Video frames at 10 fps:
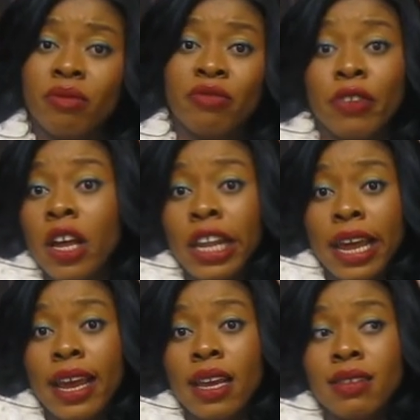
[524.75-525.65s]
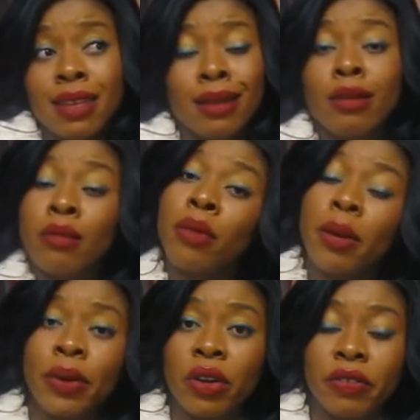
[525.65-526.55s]
flawless and look
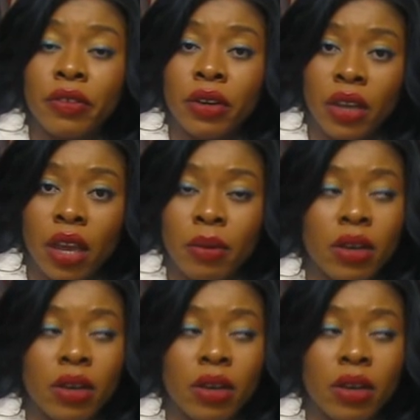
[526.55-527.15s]
more beautiful, okay?